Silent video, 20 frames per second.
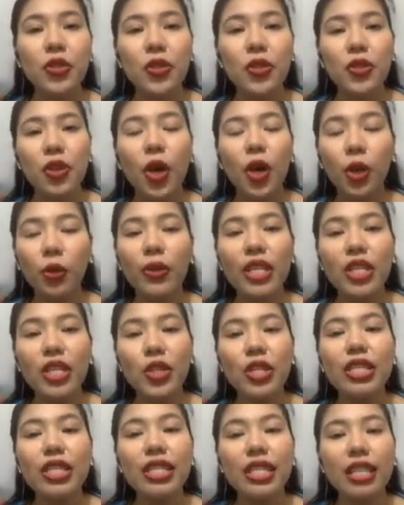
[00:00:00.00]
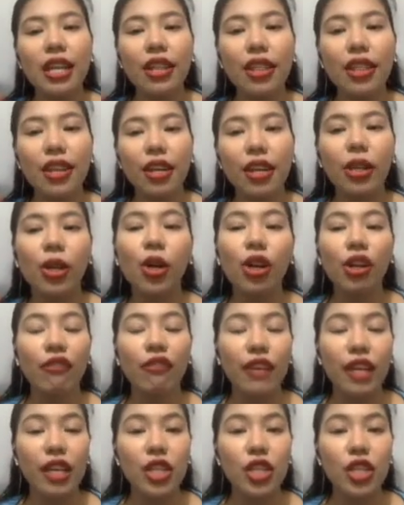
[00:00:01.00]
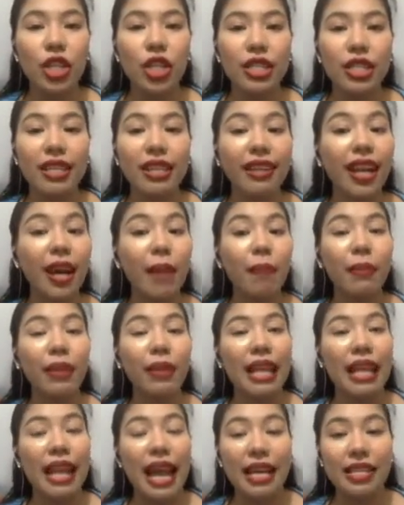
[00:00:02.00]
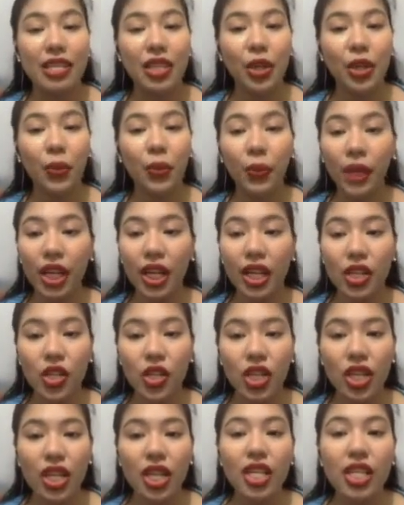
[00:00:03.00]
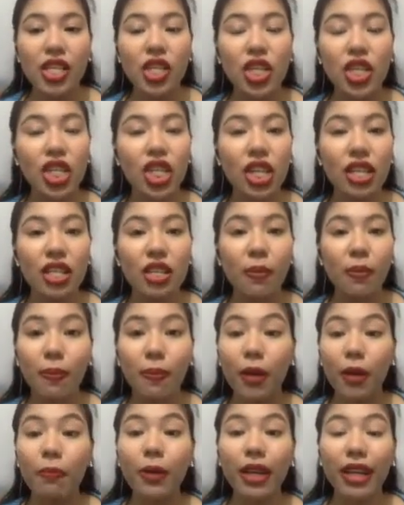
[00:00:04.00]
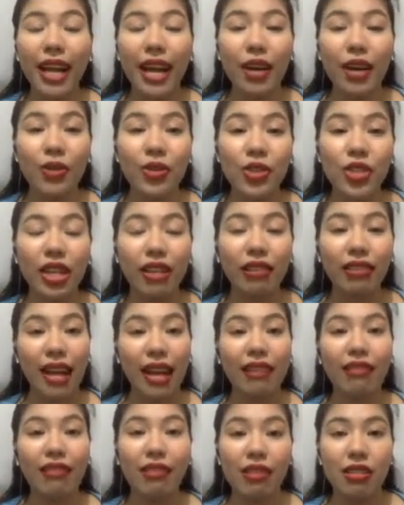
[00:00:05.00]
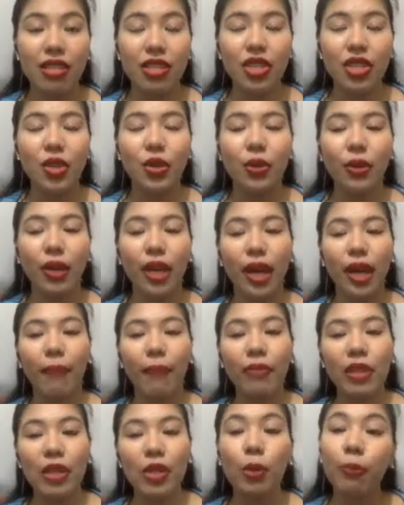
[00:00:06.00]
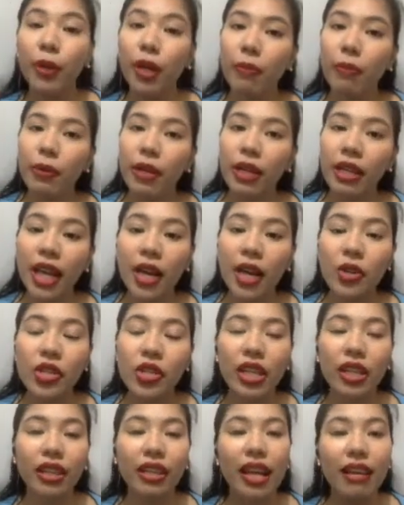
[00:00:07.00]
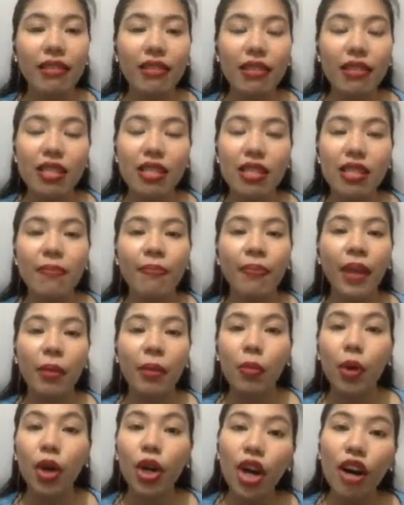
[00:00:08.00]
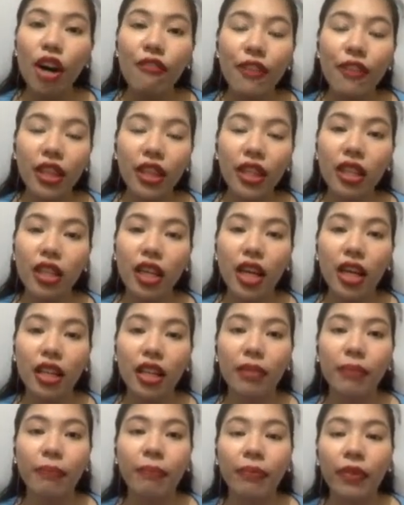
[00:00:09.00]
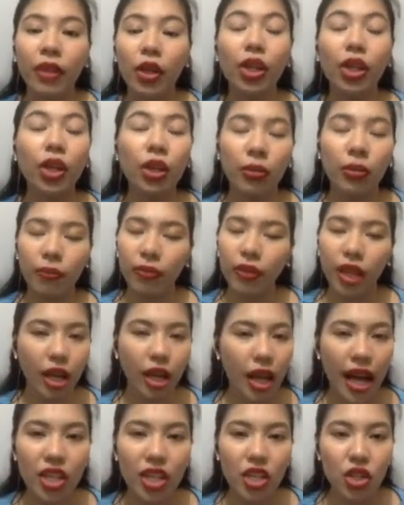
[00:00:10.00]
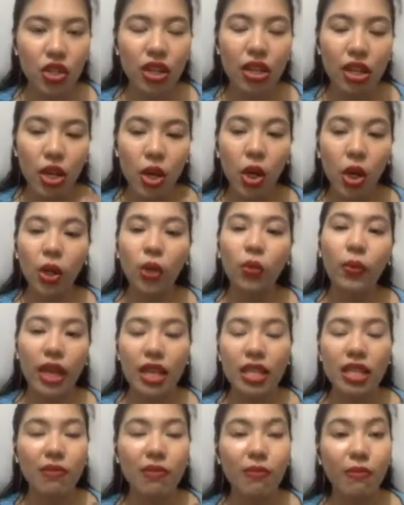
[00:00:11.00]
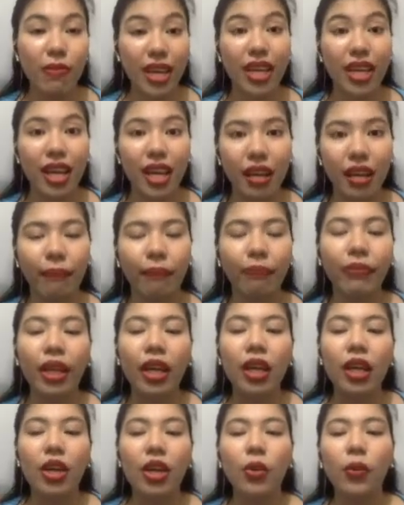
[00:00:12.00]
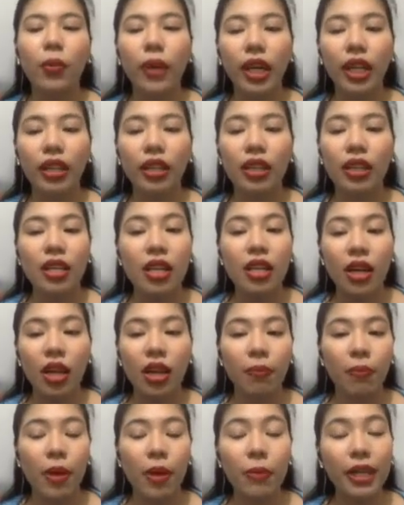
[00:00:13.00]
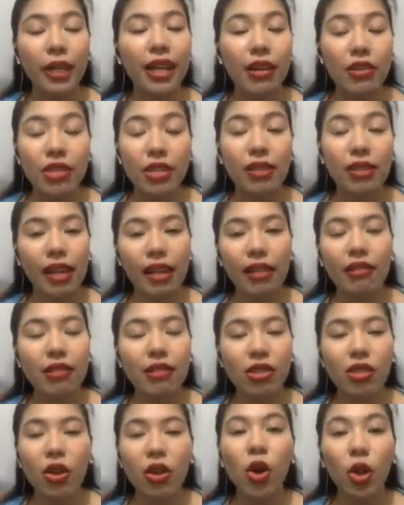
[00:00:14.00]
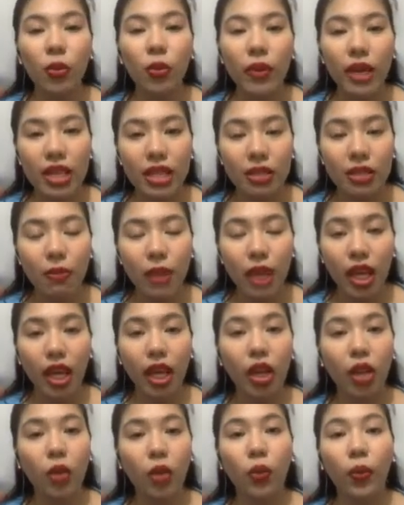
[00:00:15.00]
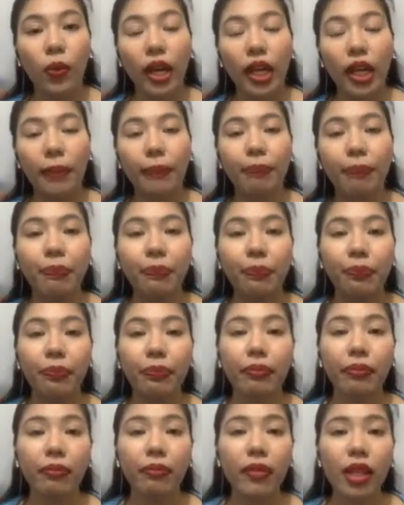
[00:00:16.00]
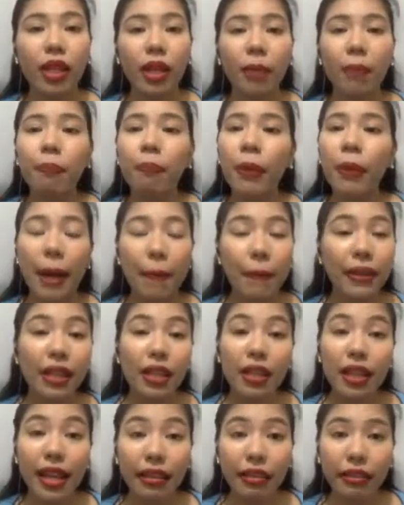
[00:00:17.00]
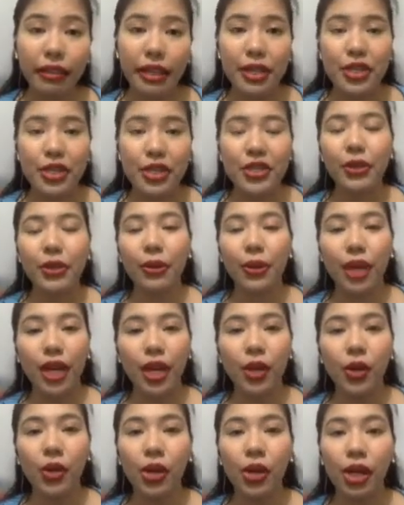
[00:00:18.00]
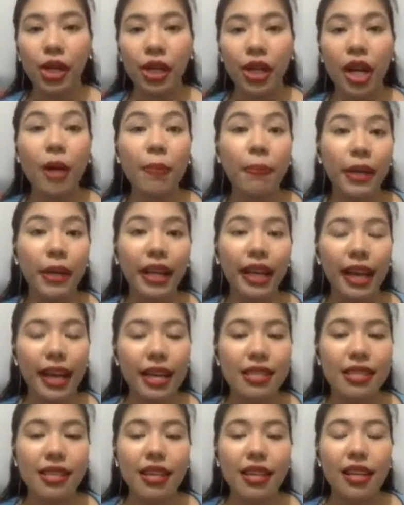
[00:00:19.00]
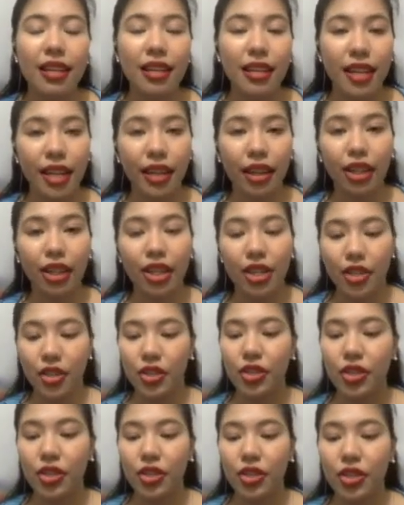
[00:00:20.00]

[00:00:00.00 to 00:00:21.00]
always consider the conventions in capitalizing words, such as proper nouns and titles. Okay, so proper nouns and titles, more often than not, or actually always begin with proper nouns and titles always begin with capital letters, okay, or uppercase letters.